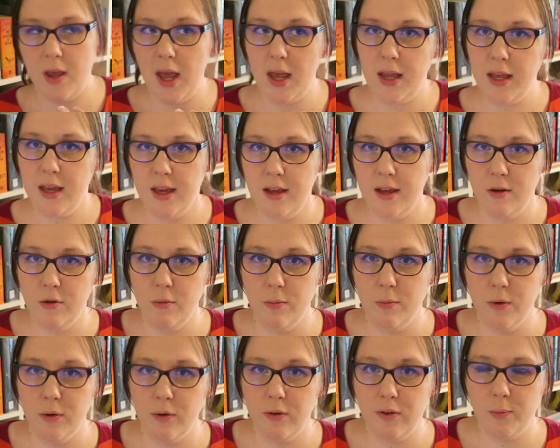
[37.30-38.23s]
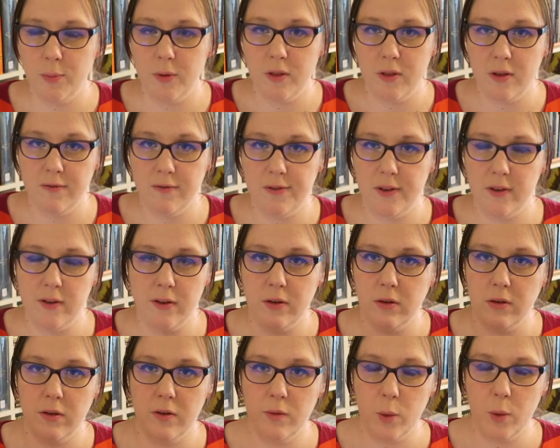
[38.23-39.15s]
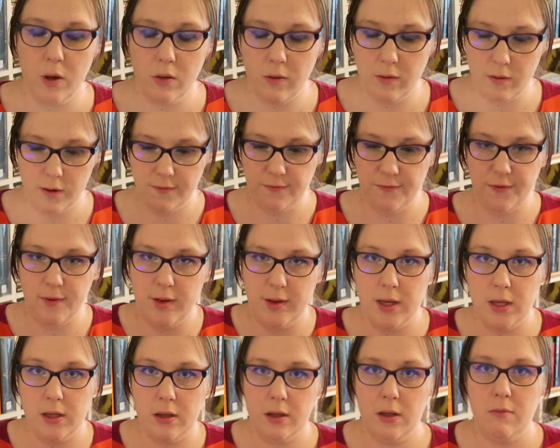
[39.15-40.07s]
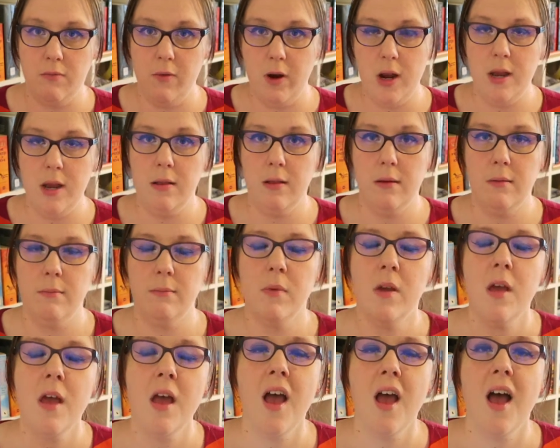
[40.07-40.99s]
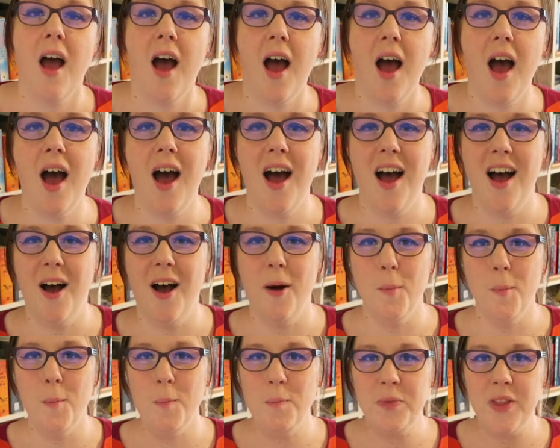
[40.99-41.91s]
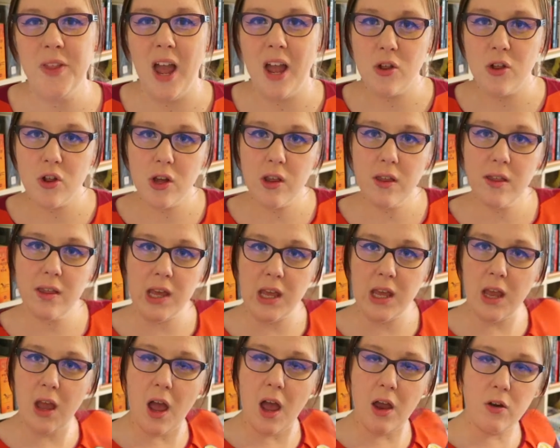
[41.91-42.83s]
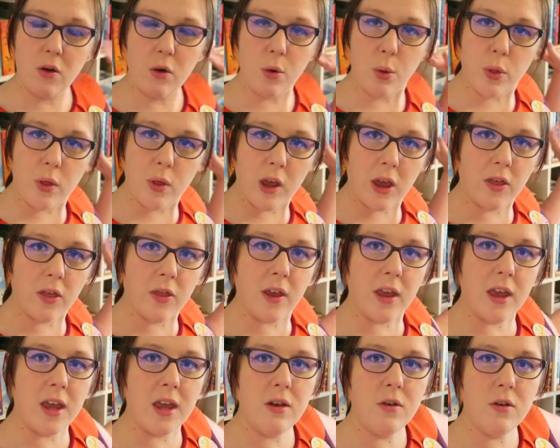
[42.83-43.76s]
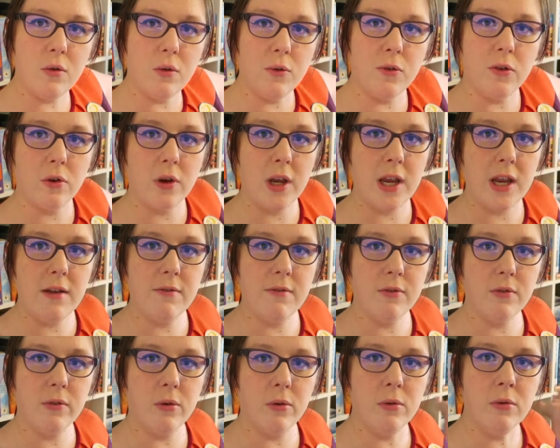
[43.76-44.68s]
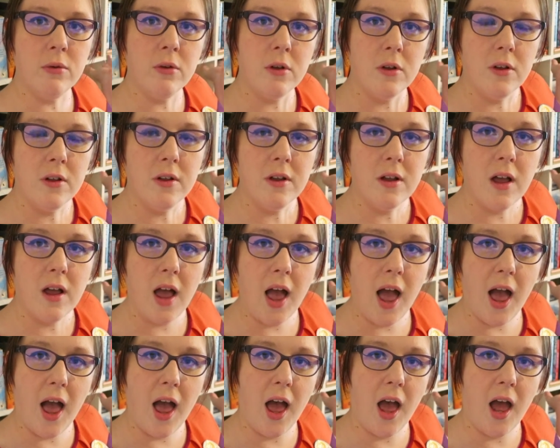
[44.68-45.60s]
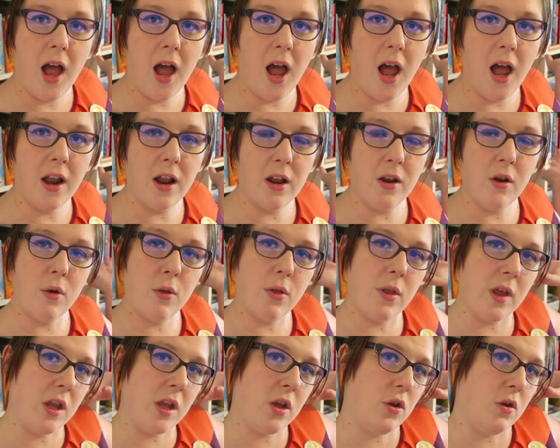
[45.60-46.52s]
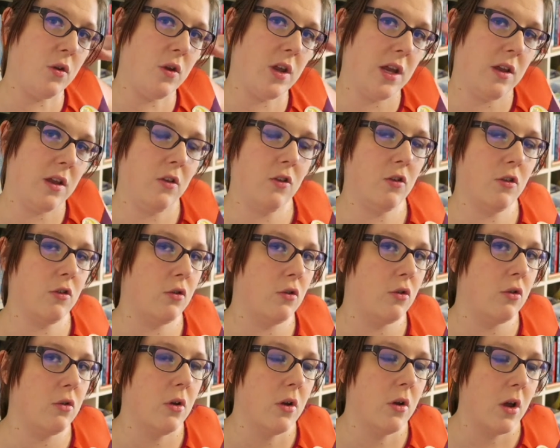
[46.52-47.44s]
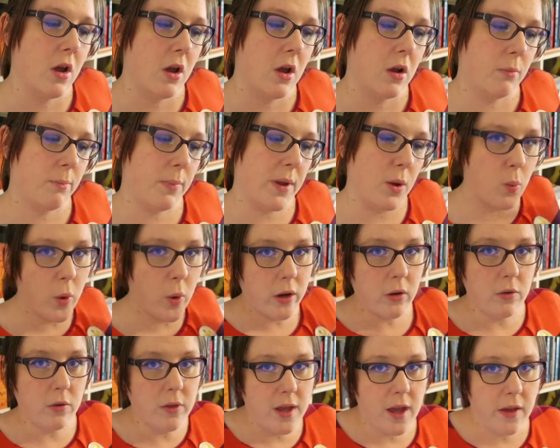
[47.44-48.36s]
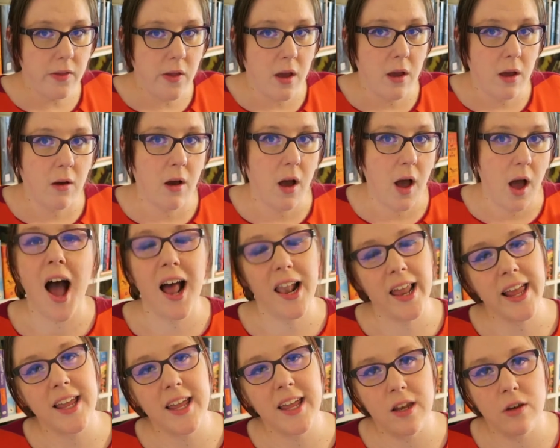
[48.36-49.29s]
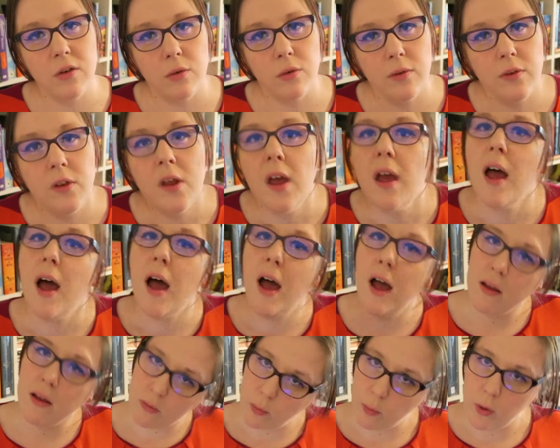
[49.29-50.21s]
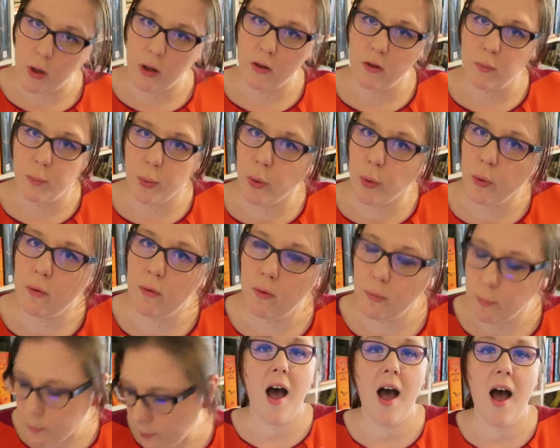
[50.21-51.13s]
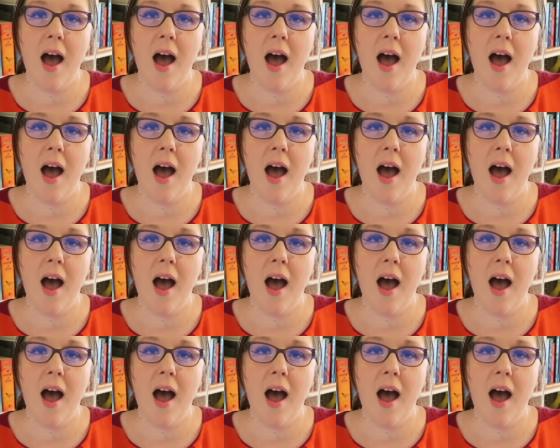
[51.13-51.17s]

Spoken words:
and Kindle books, but they're physical as well because I physically read them. As you can see, I don't think that Kindles are evil, and I don't think you need to be one or the other. I like Kindles as well as books.